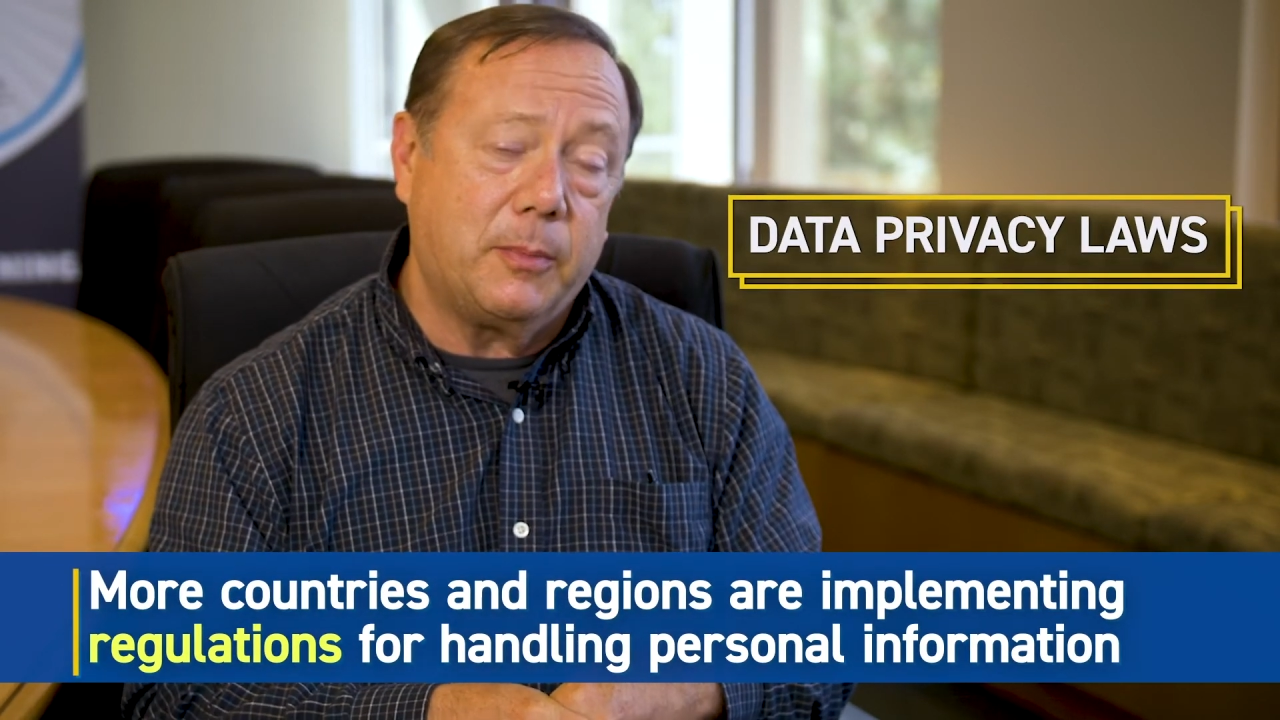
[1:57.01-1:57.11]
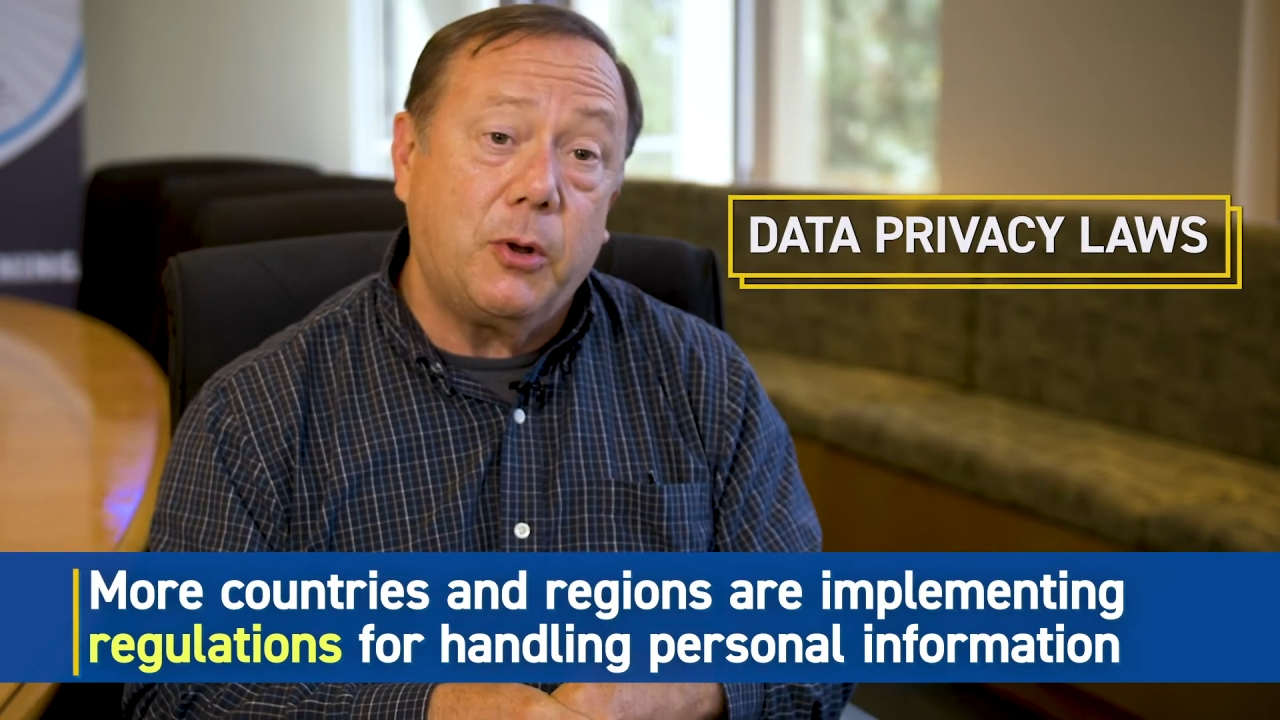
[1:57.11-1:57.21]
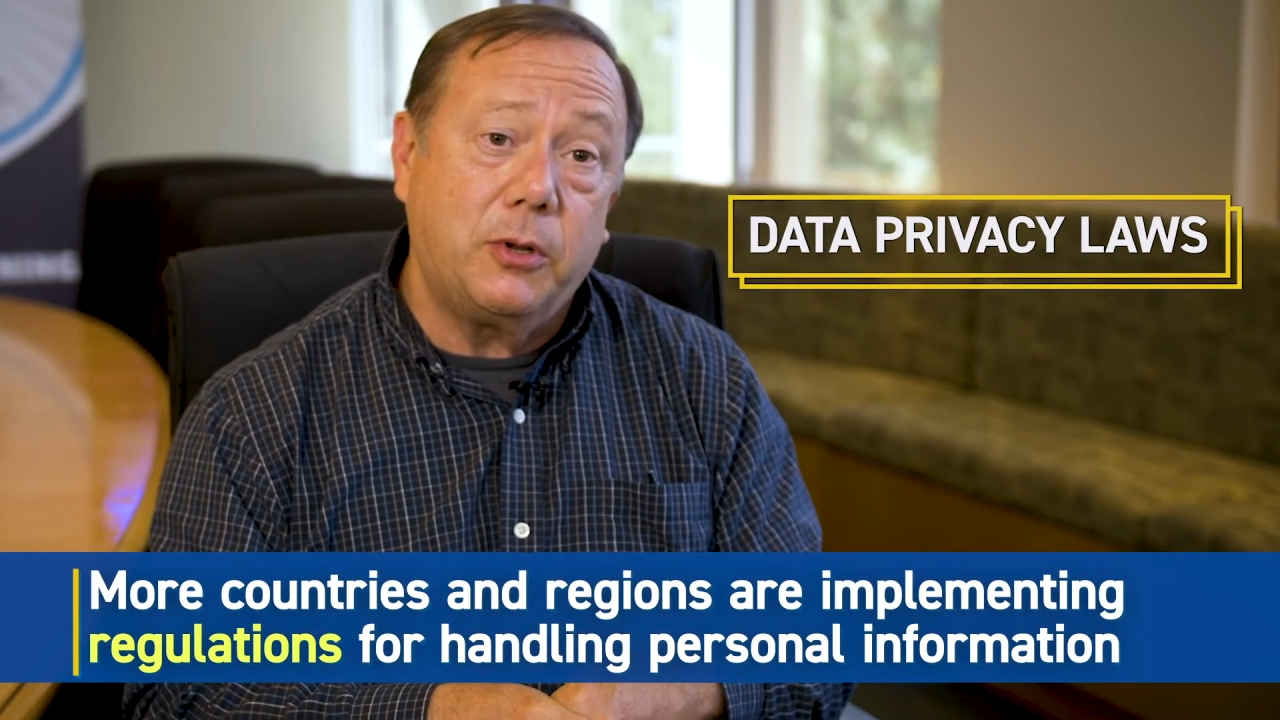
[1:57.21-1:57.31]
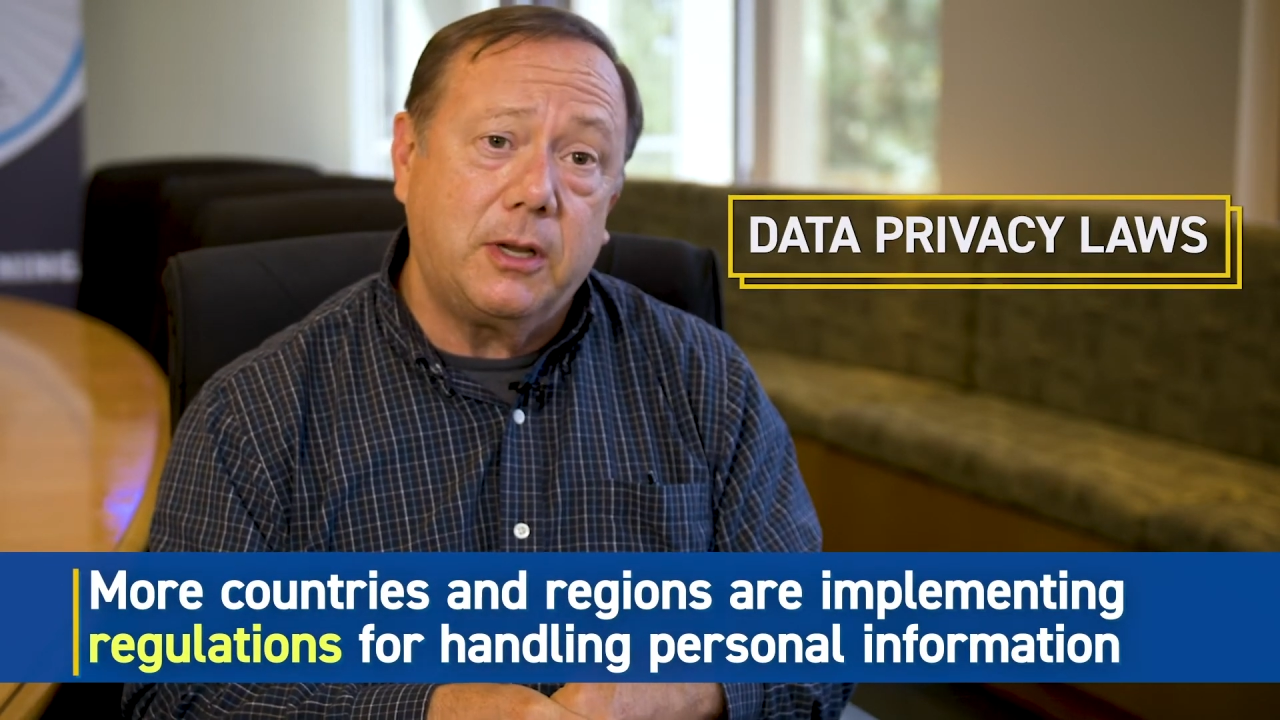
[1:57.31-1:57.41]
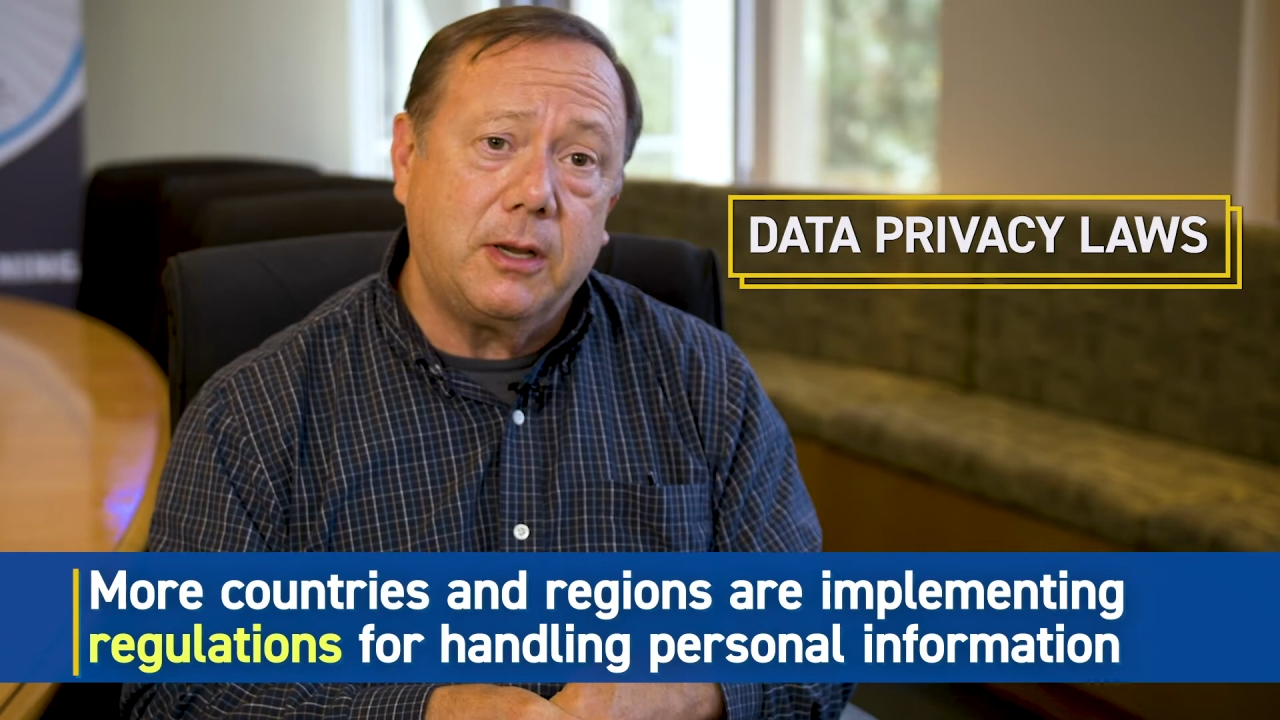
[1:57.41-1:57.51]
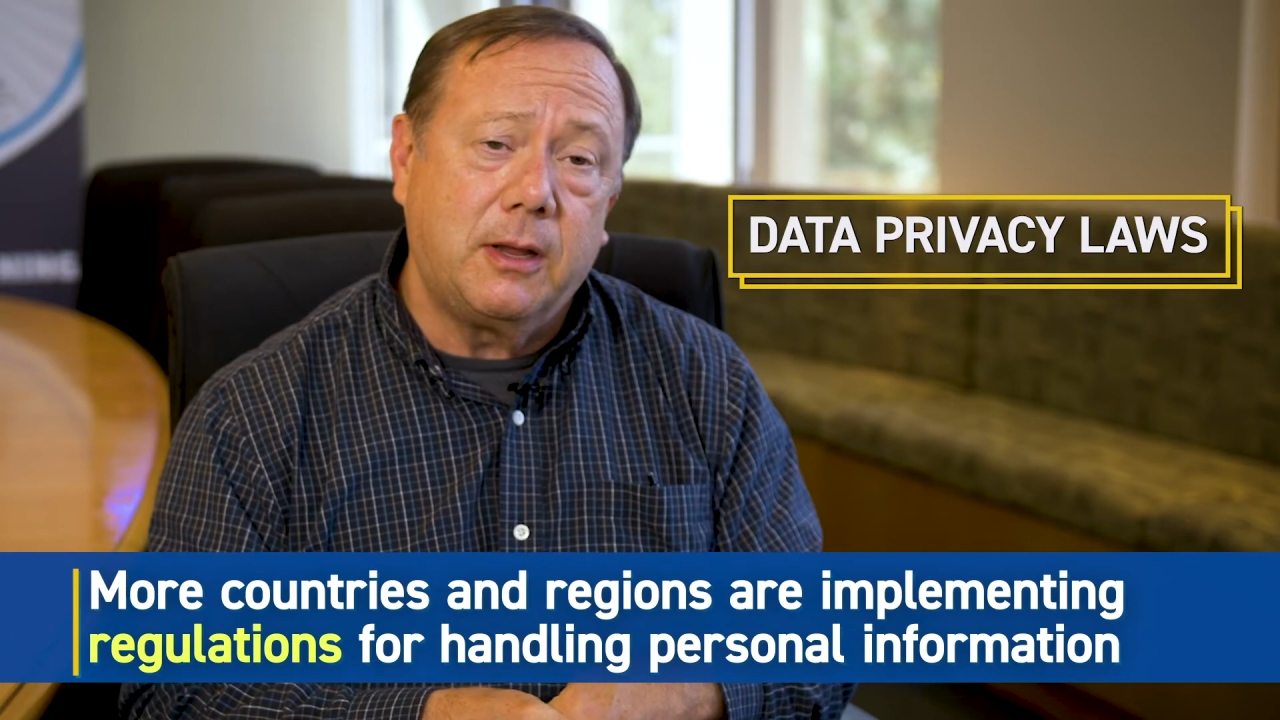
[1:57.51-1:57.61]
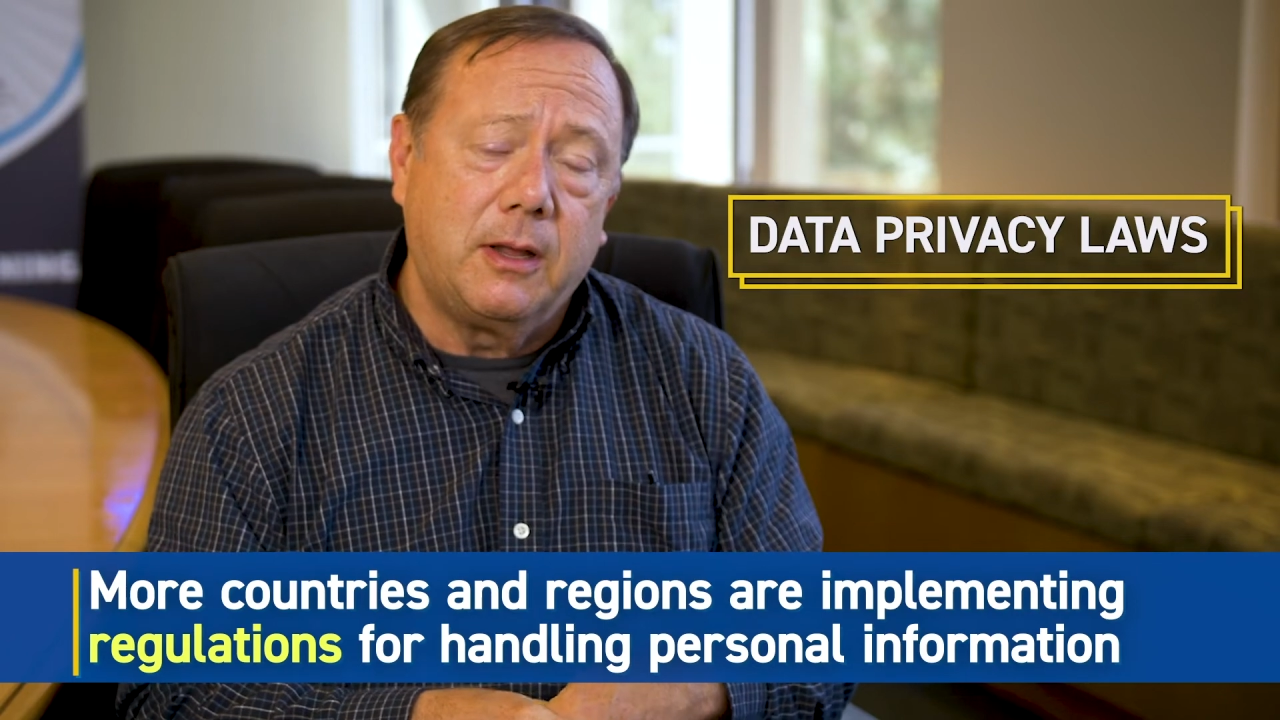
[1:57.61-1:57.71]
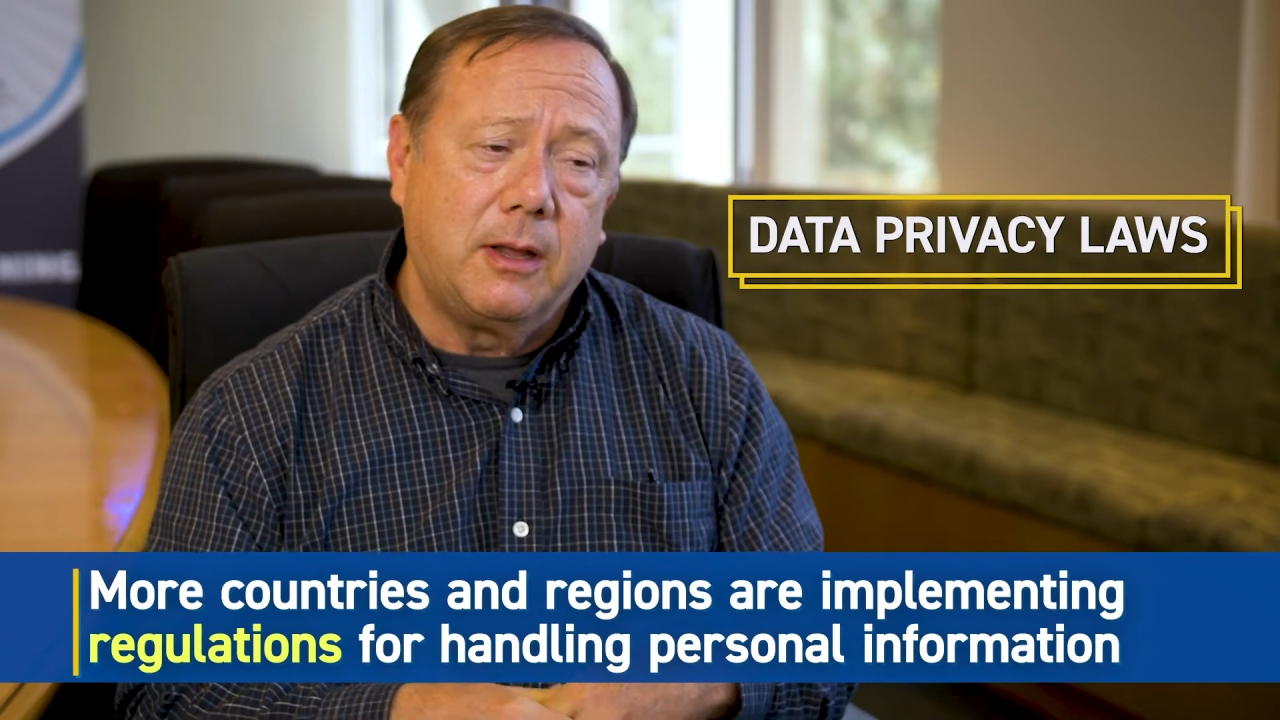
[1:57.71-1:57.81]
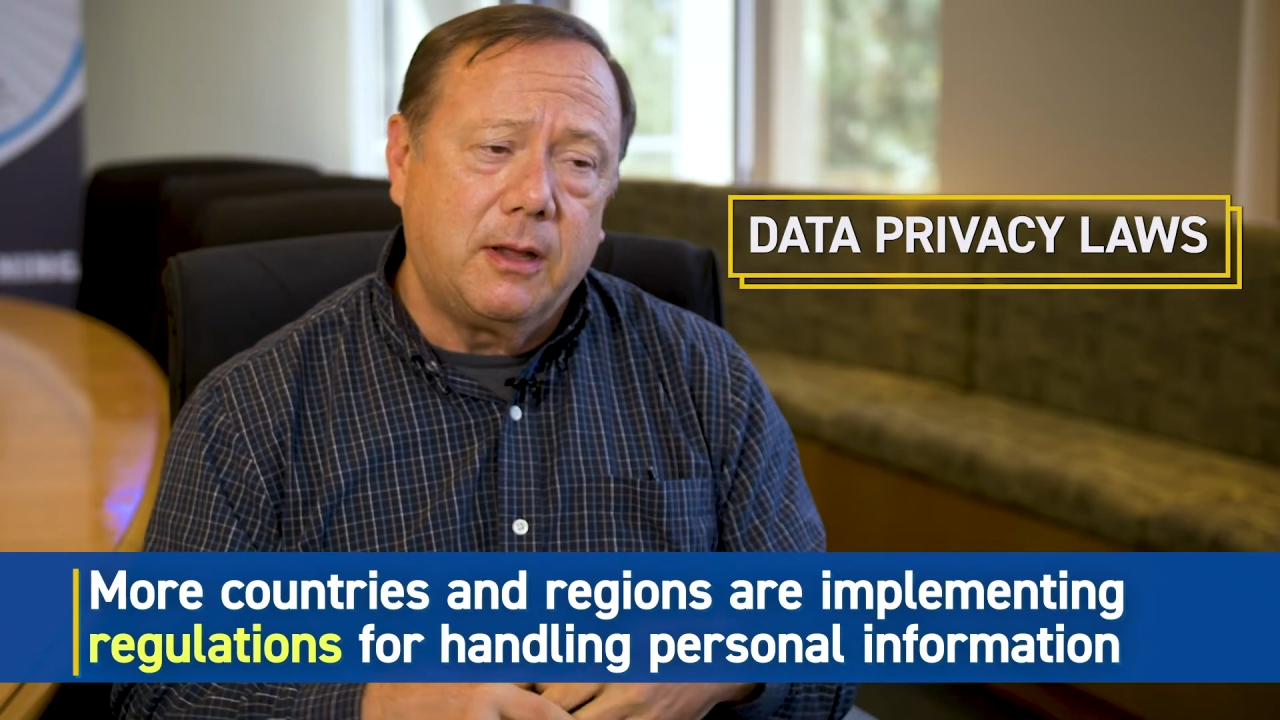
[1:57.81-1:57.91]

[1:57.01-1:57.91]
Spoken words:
imposing